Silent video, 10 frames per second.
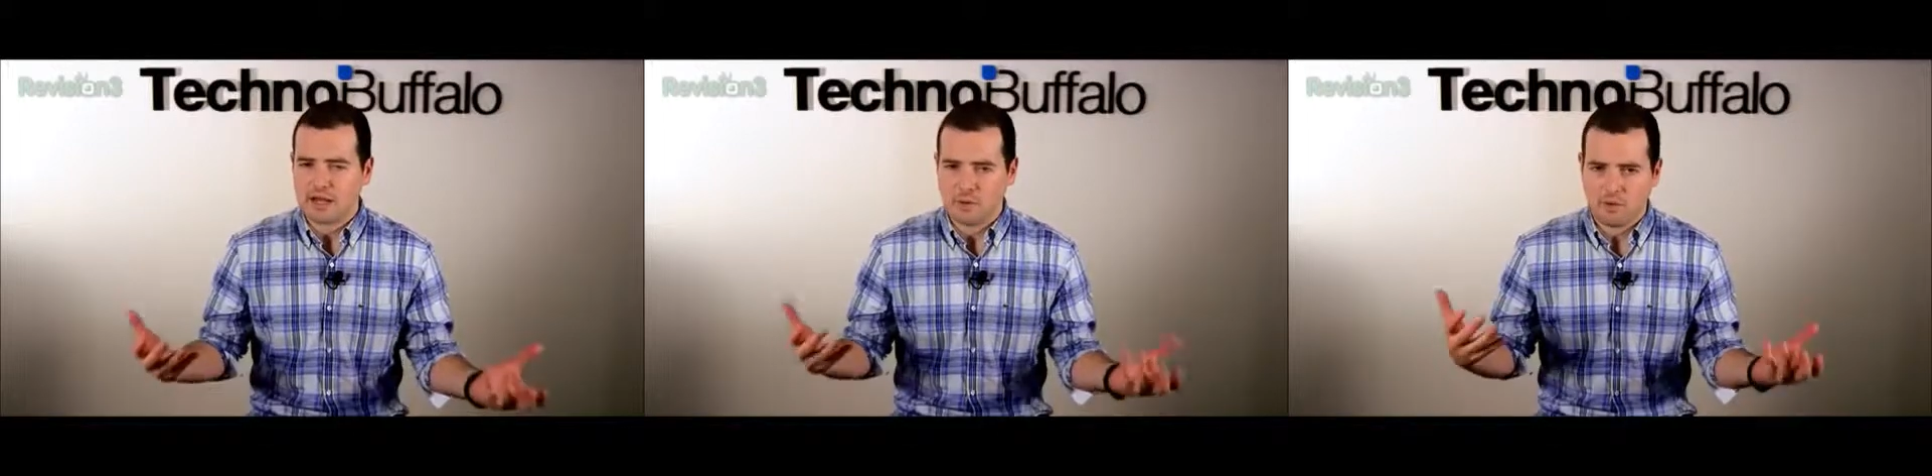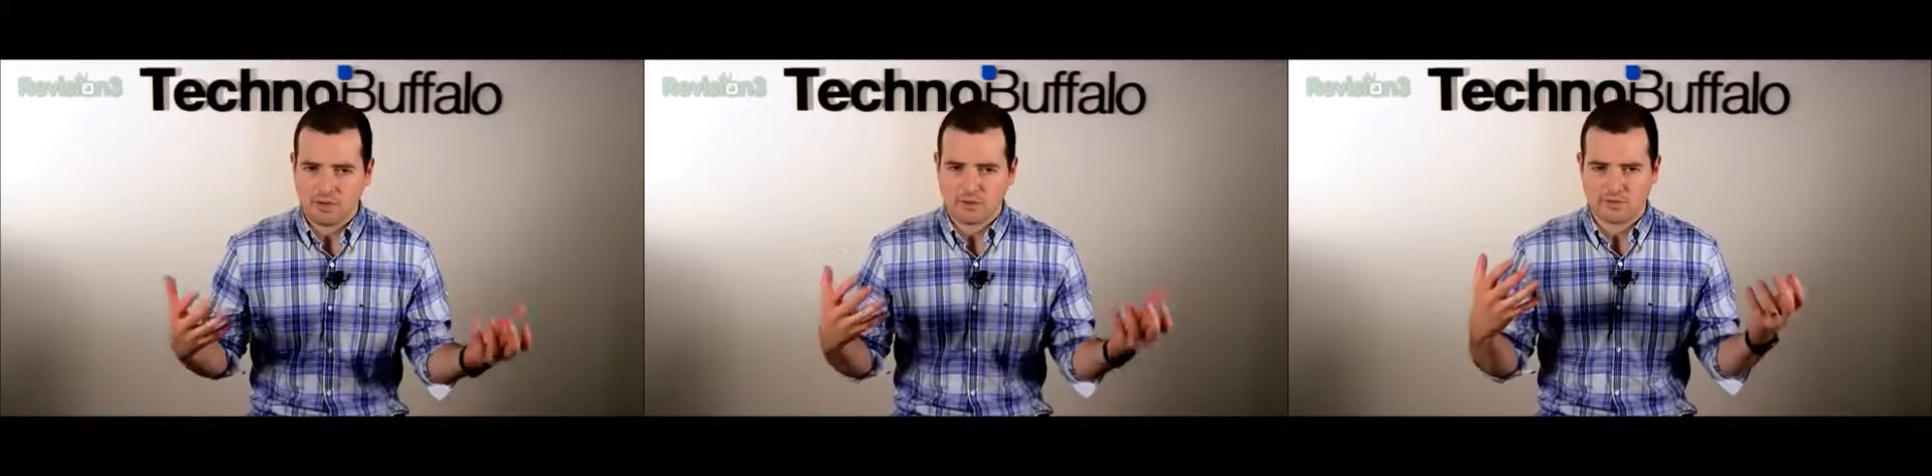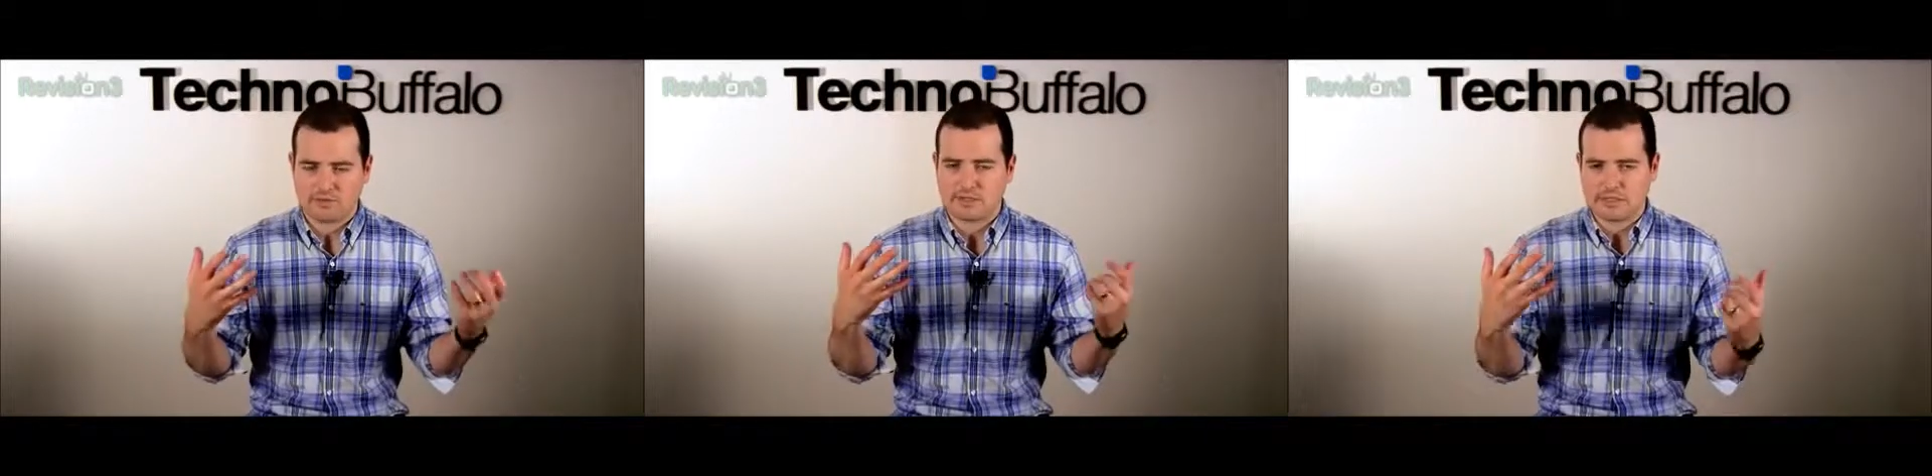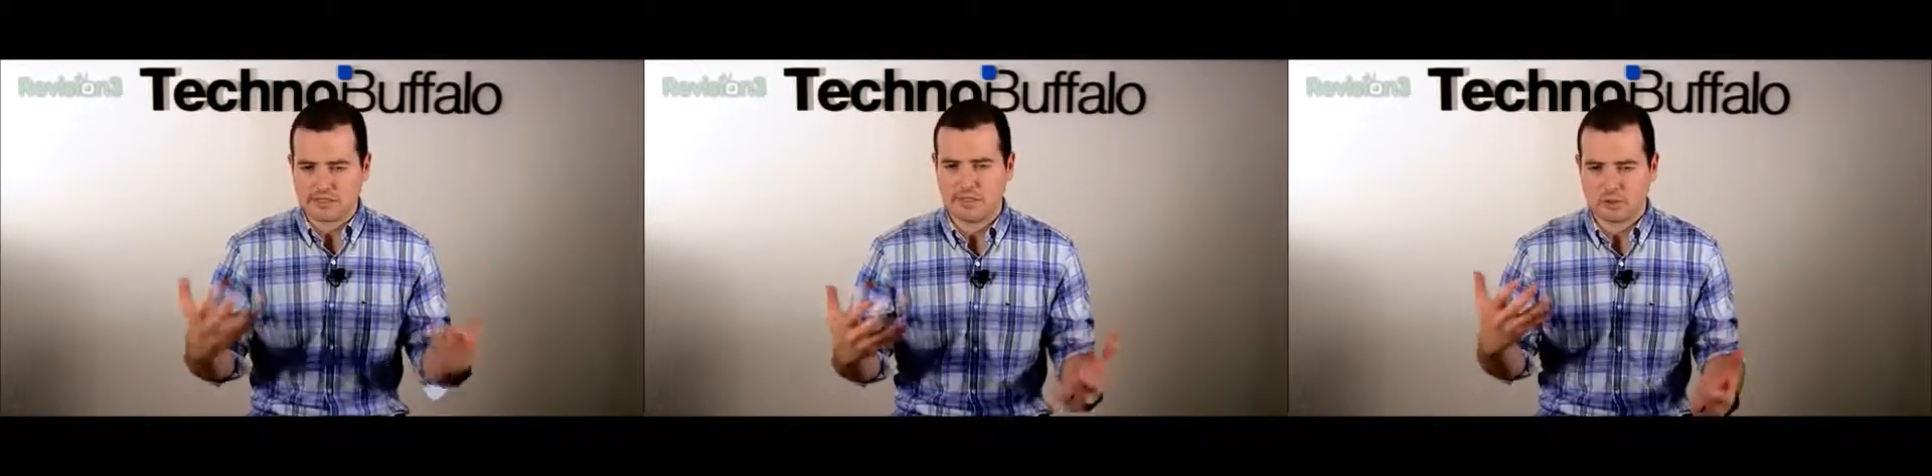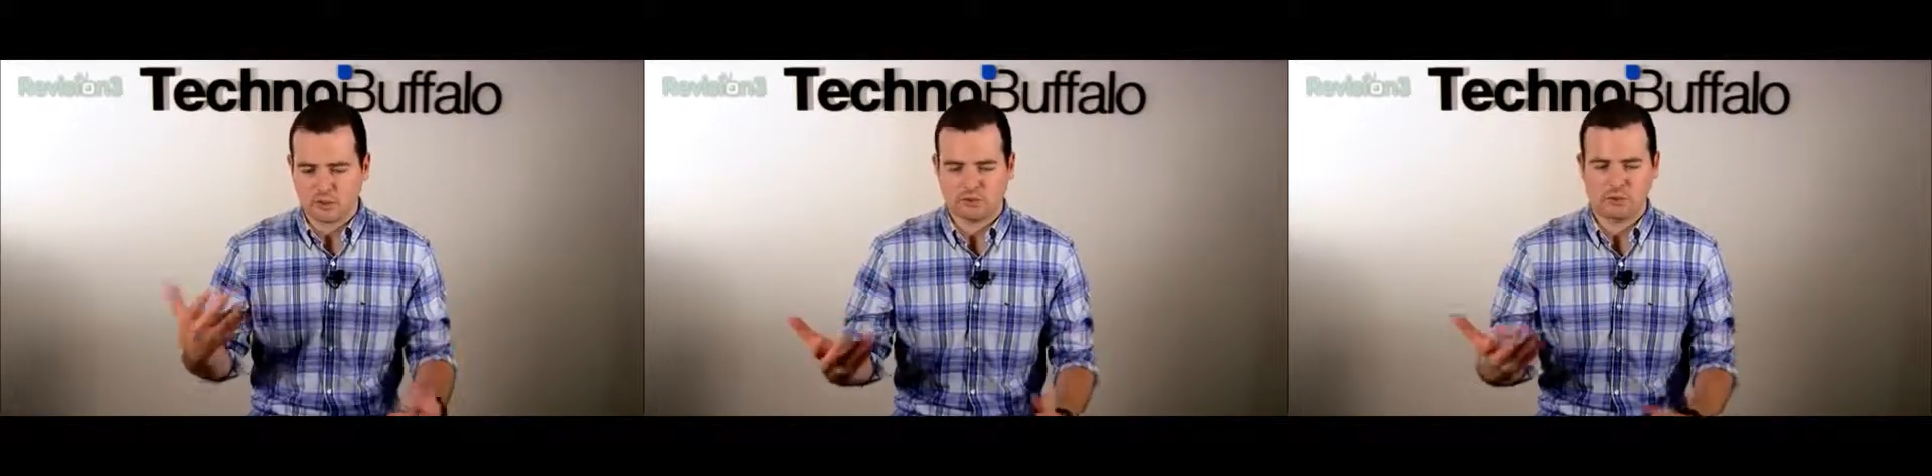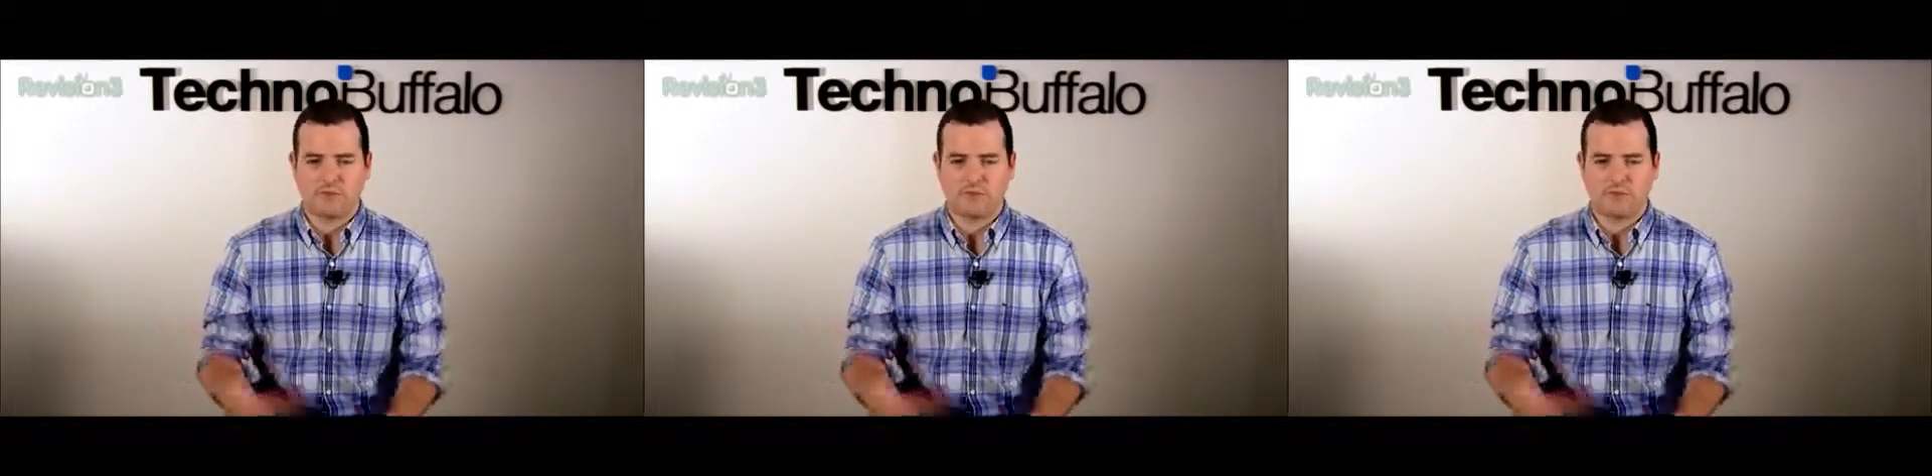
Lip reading: I want to sort of see it and hold it.